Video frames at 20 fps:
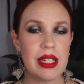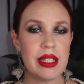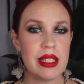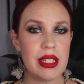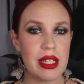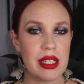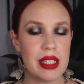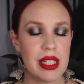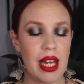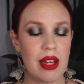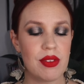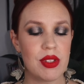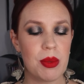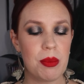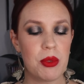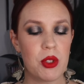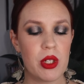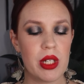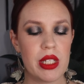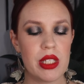It does have
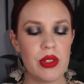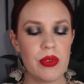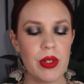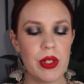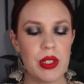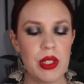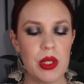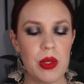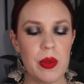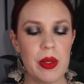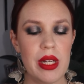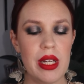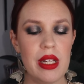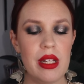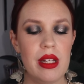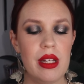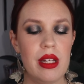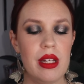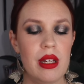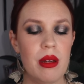some transfer to it,